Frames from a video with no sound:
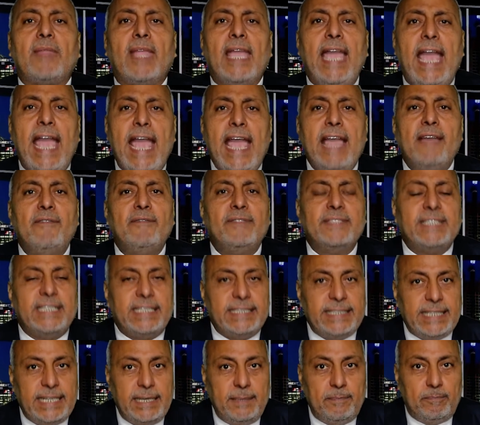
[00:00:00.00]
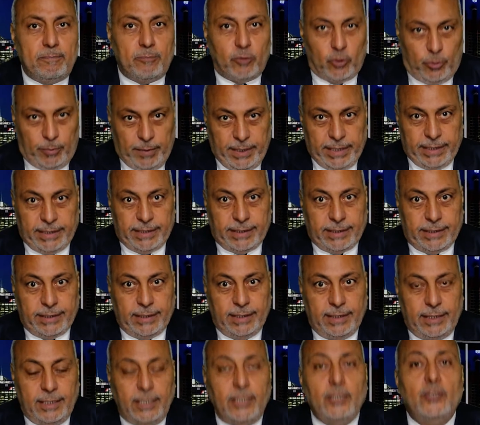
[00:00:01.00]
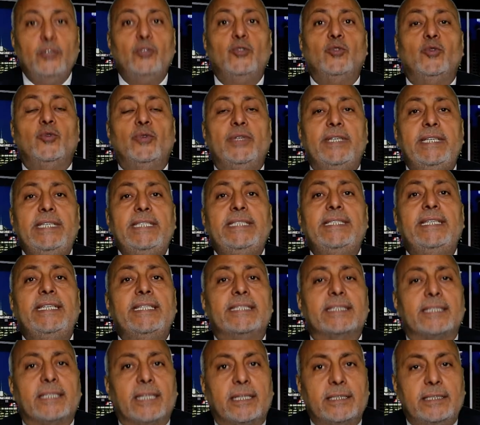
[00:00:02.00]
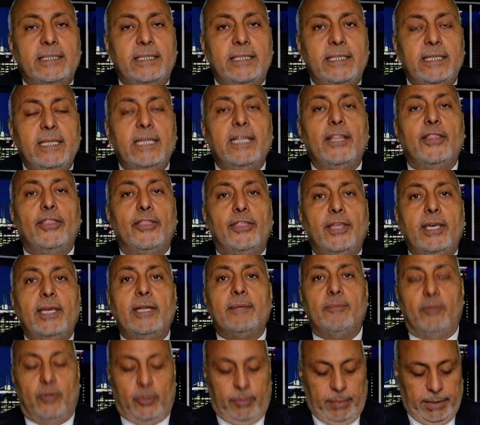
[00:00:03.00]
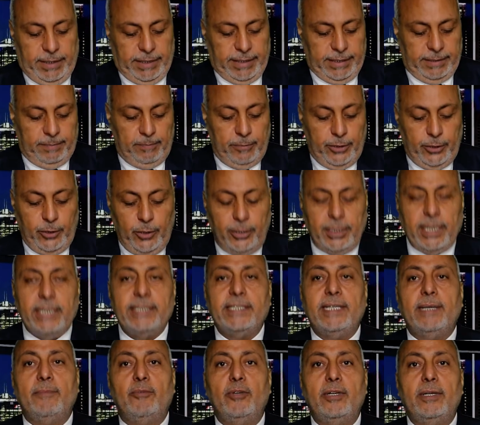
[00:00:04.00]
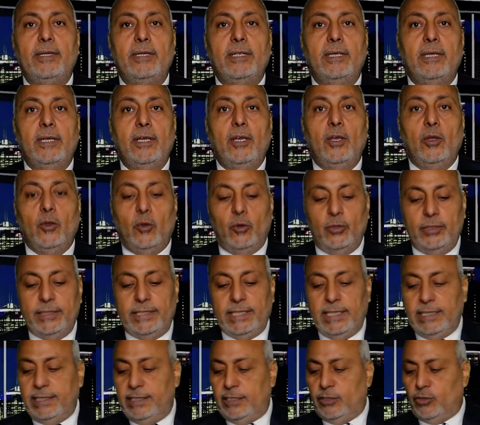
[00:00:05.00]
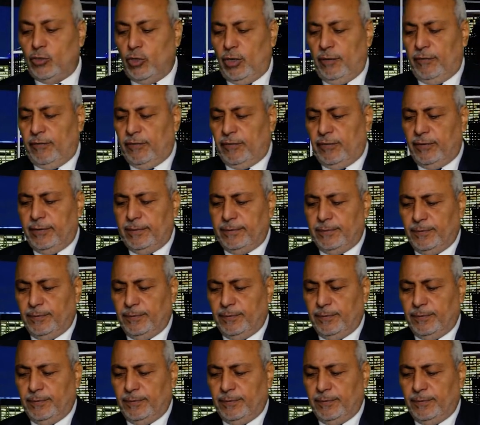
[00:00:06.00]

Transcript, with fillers: have the same properties to easily study their properties. Periodic table consists of